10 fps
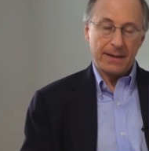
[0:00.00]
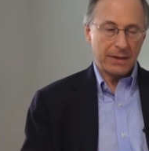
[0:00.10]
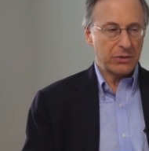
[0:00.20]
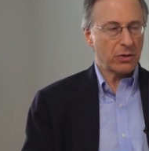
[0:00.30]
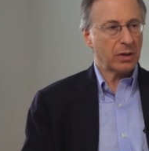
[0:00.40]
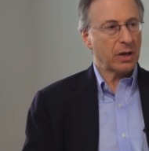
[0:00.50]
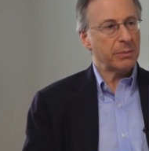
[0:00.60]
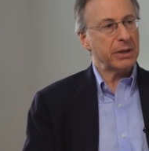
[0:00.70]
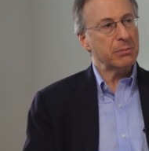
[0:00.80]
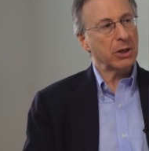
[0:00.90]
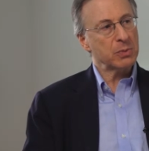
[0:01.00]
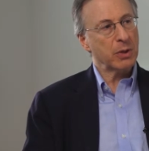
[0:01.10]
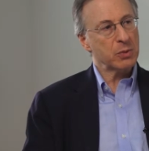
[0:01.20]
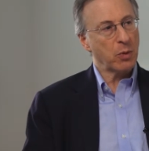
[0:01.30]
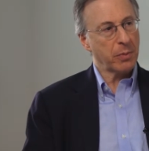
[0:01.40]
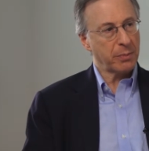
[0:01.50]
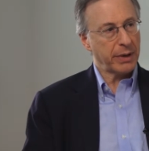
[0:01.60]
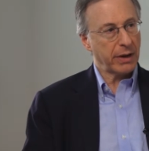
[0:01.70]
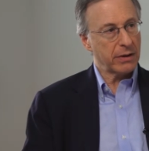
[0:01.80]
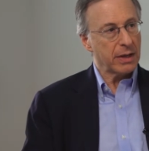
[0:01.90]
Then you can come in much, much more
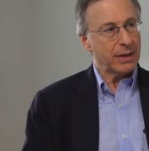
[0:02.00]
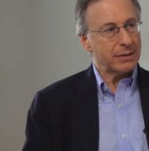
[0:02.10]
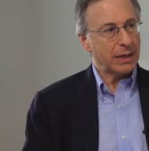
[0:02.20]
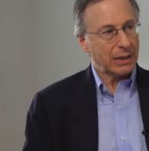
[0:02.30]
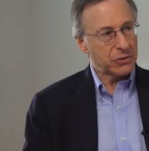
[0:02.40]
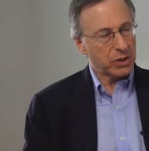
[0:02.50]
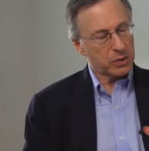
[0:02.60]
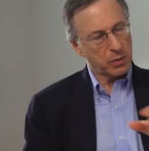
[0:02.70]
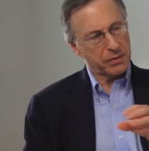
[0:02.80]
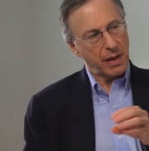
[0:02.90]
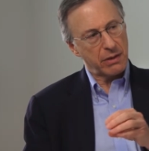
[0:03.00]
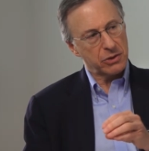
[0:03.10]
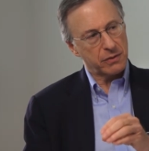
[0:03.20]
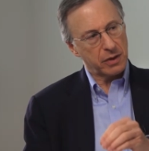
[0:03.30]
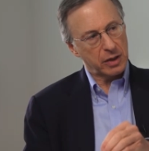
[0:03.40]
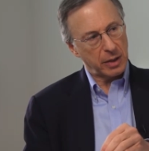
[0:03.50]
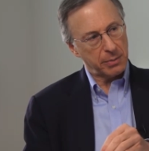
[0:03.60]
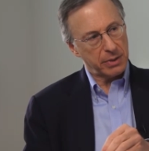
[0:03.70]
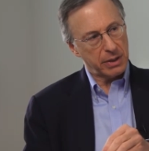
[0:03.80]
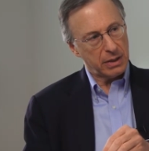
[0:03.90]
prepared, not just with knowledge of the
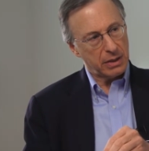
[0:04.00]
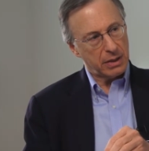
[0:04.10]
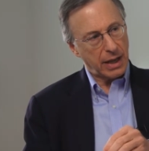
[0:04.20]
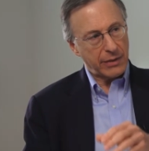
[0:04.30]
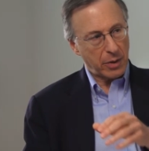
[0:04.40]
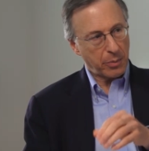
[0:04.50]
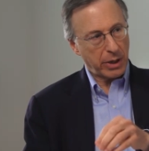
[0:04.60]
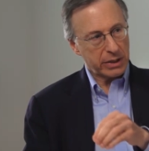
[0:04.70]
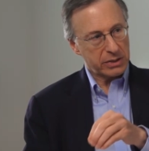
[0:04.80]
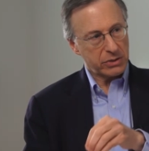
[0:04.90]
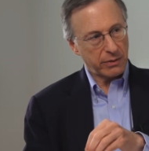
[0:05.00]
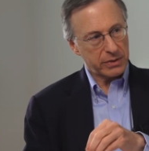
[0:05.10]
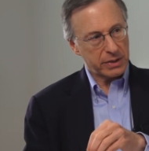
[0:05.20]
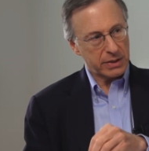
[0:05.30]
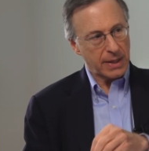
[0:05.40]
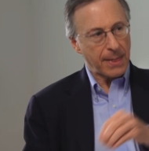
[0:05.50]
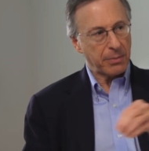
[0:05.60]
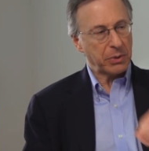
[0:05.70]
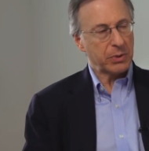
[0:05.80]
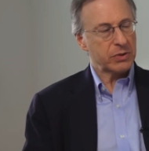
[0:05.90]
company and their products and services,
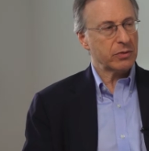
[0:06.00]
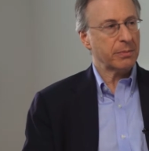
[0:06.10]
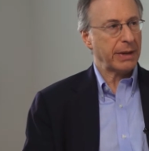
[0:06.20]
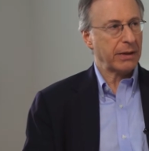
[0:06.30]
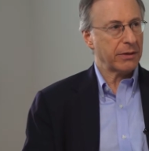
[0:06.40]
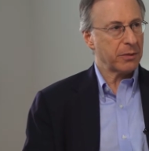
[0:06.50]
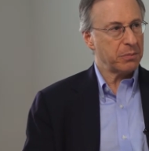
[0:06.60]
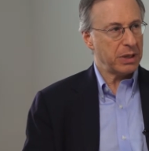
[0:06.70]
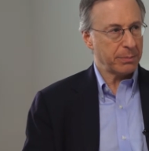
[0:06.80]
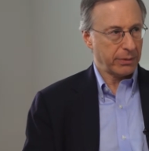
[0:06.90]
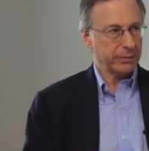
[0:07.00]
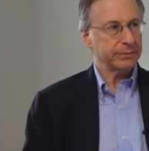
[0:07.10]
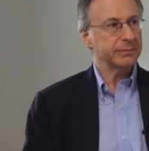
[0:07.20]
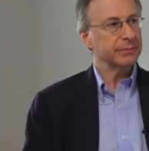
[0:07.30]
but also about the people